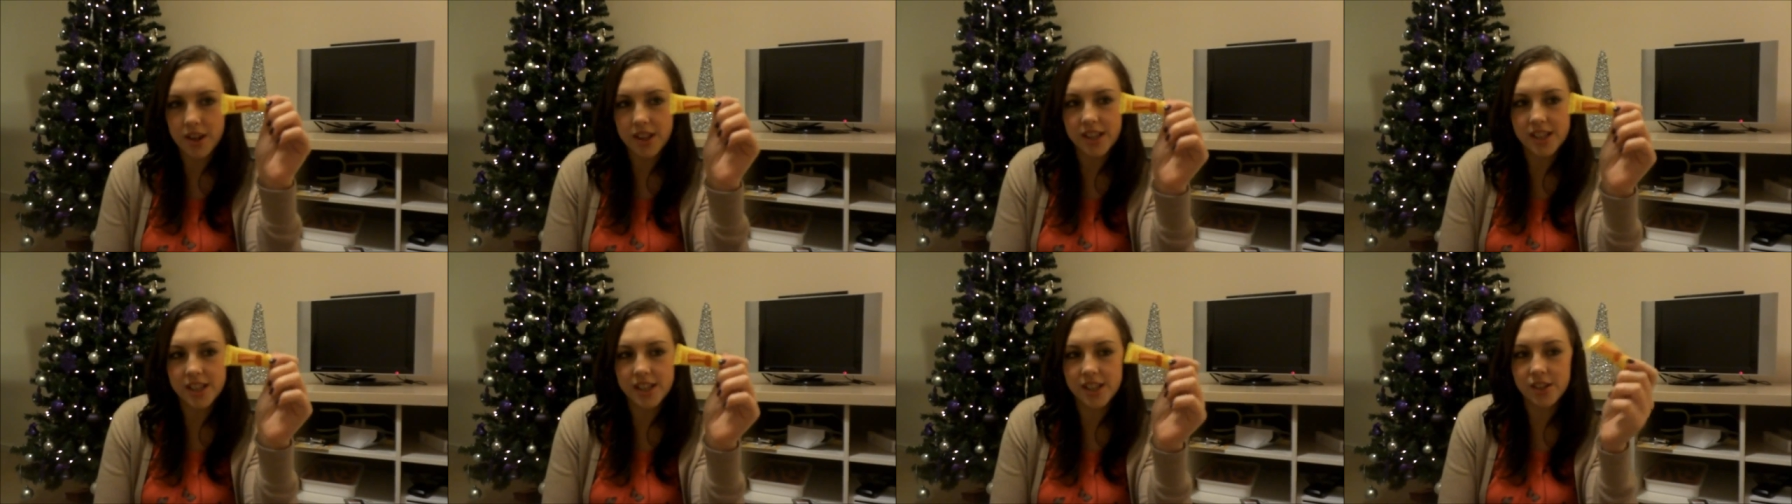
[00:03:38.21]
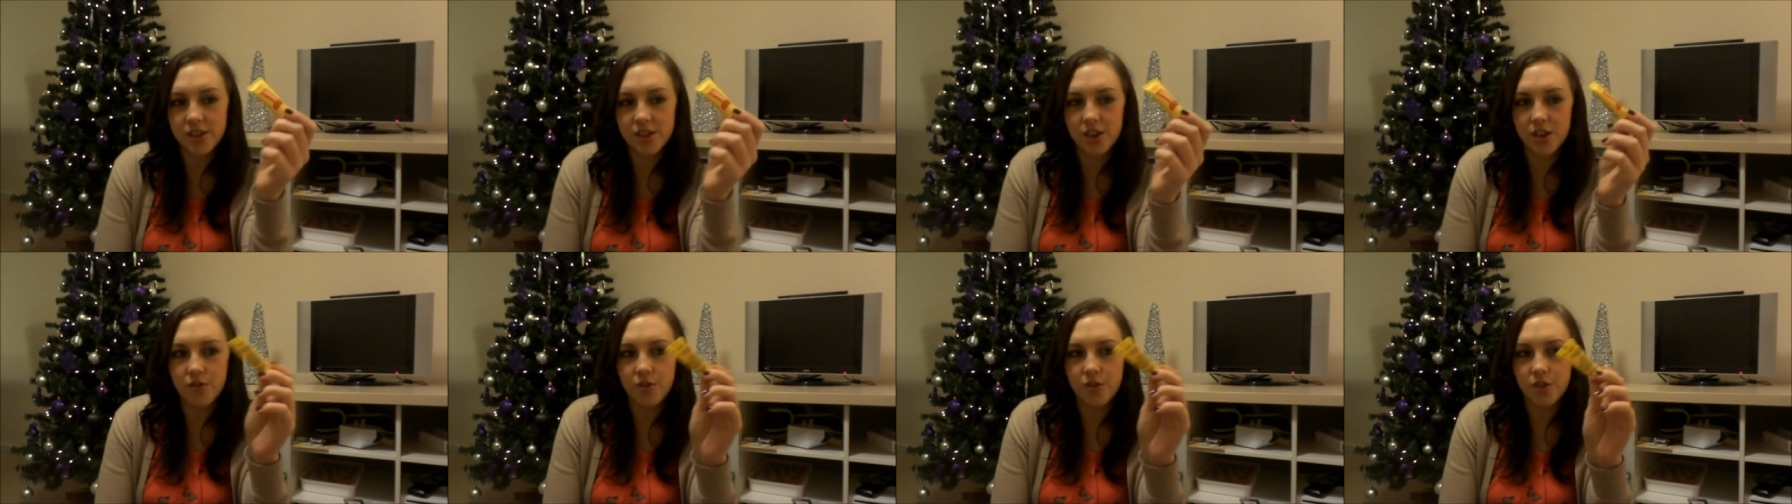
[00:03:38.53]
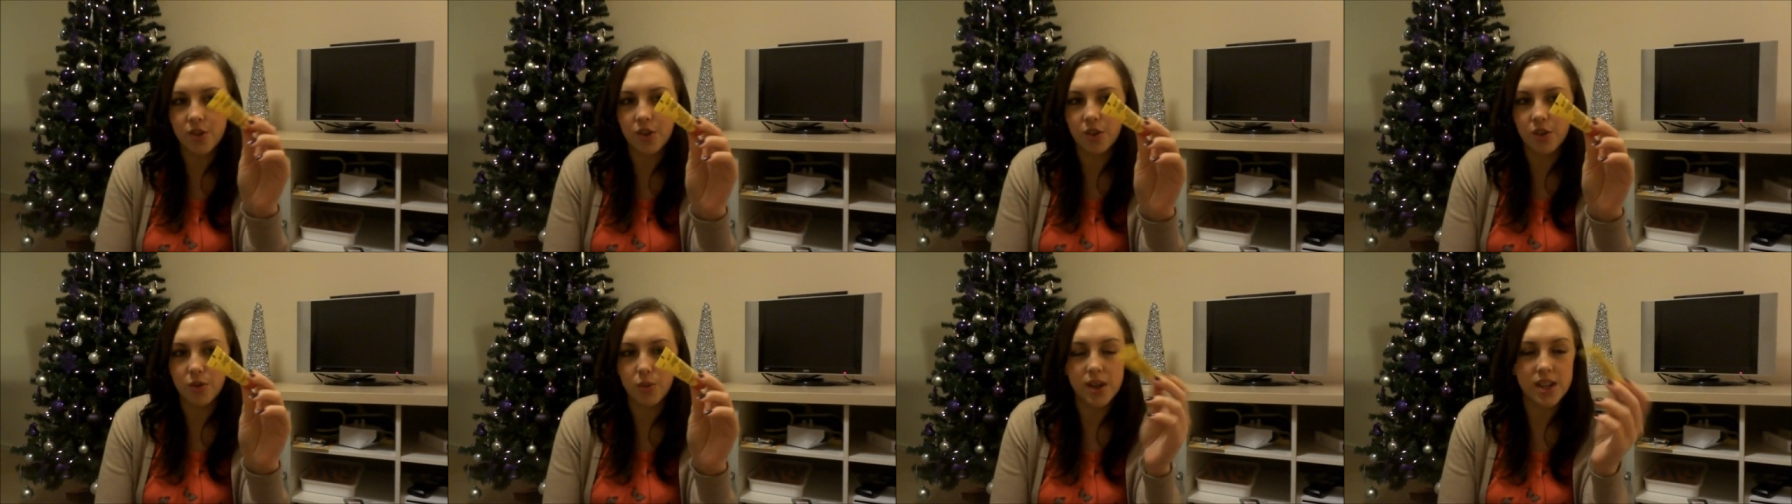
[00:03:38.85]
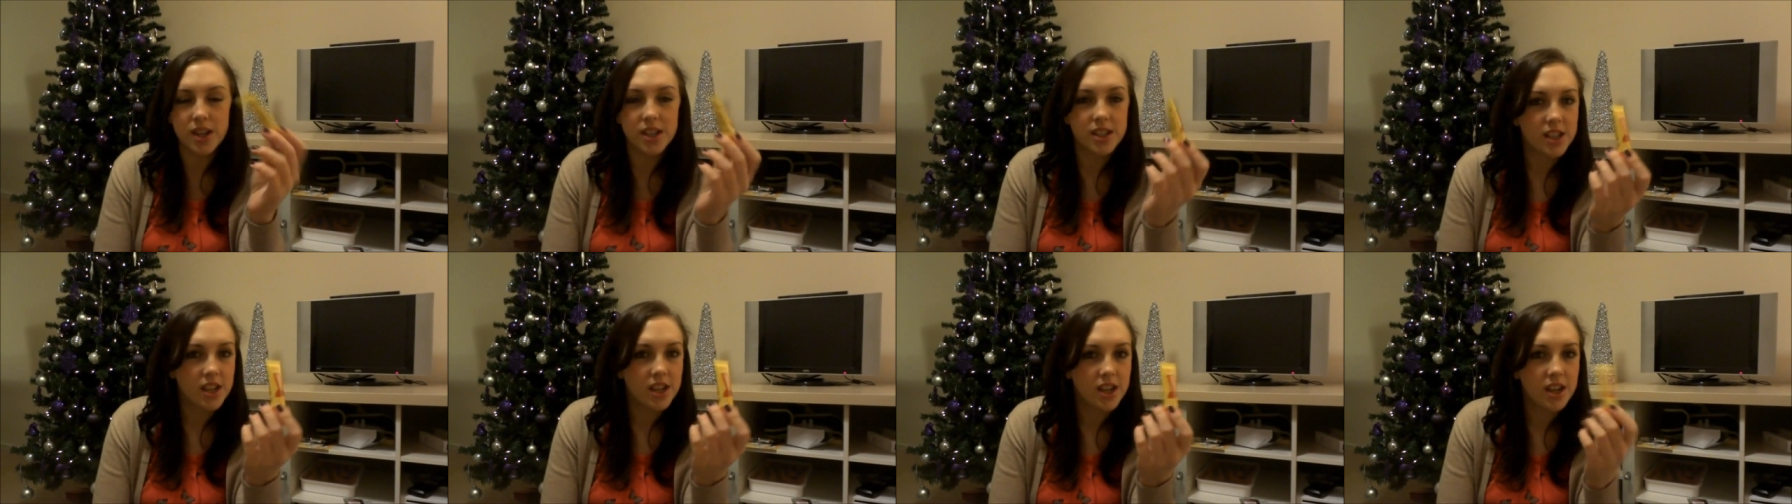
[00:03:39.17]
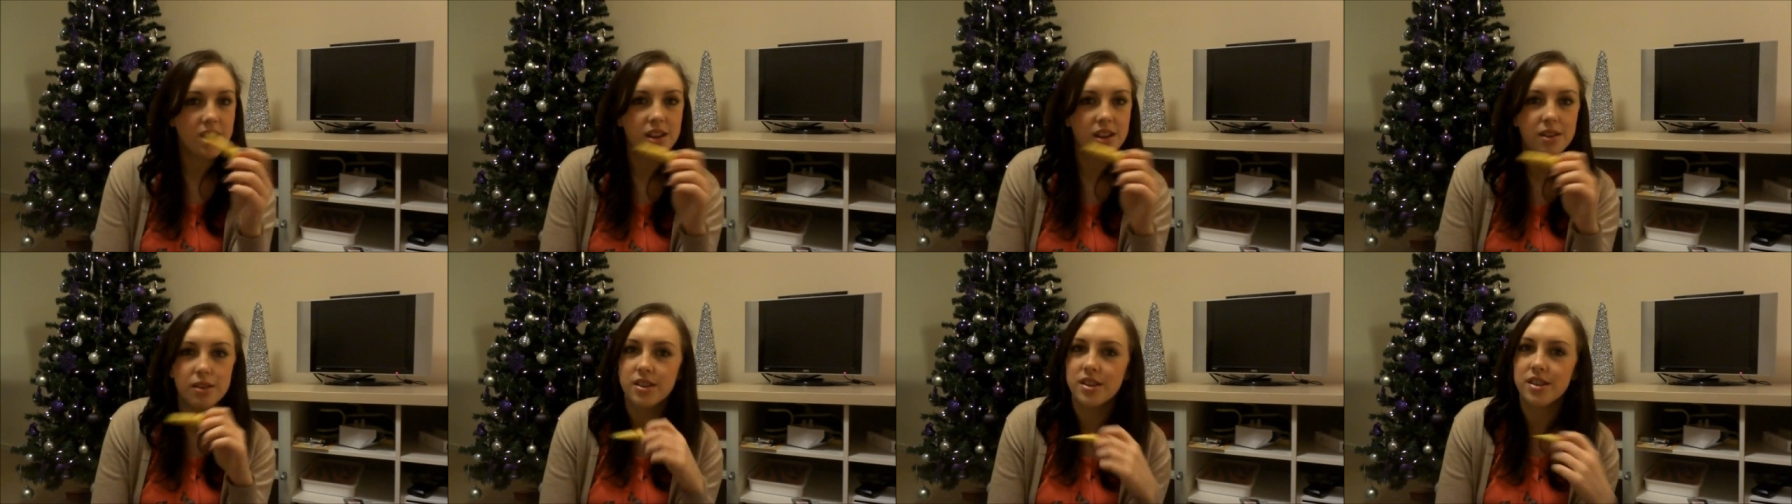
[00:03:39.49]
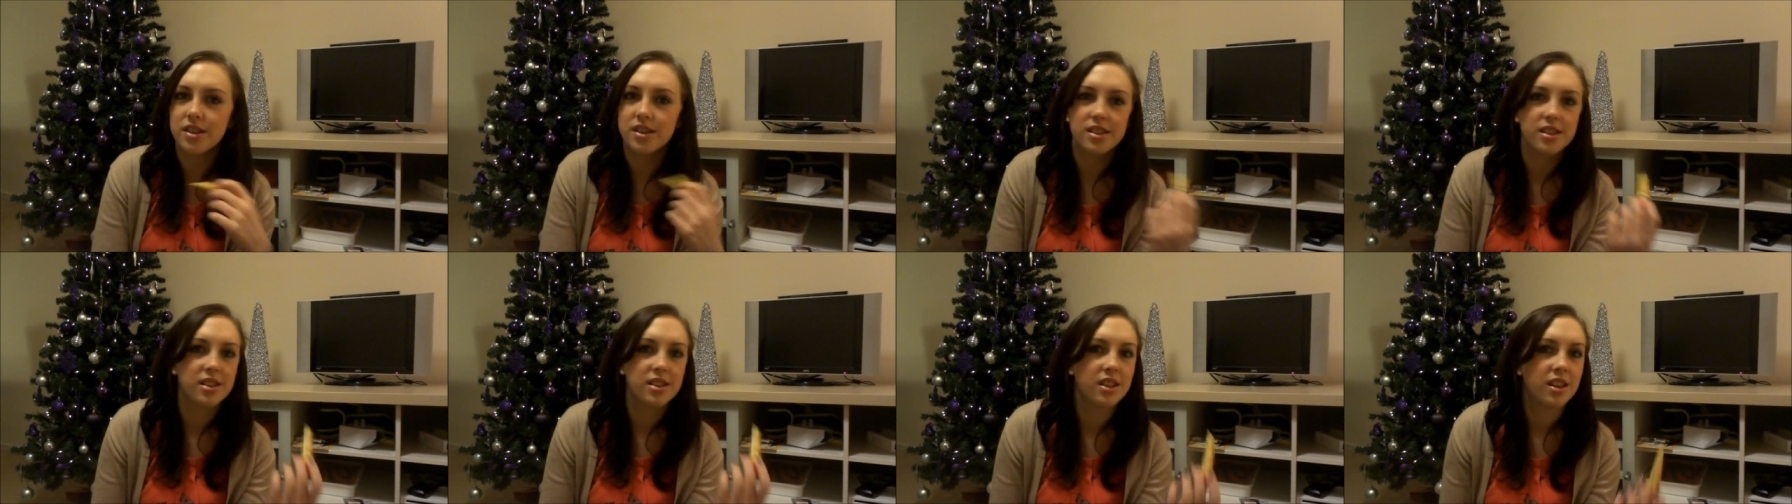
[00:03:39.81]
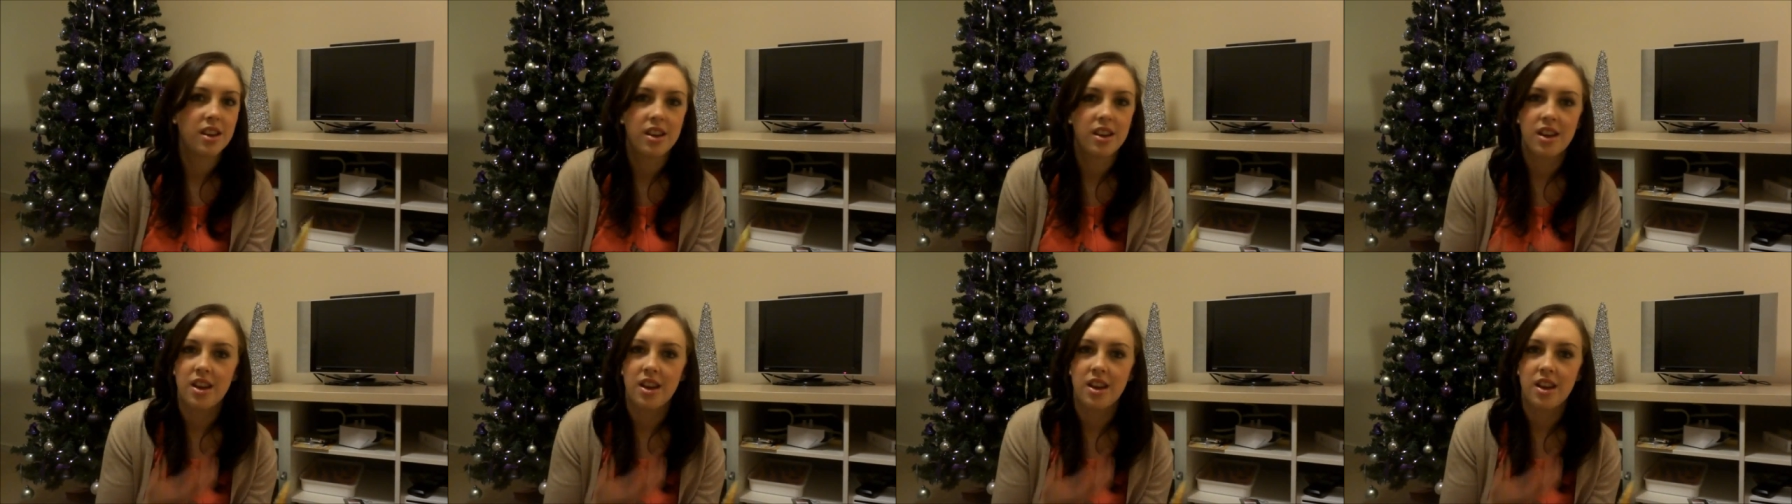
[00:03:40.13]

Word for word: and this is good for winter because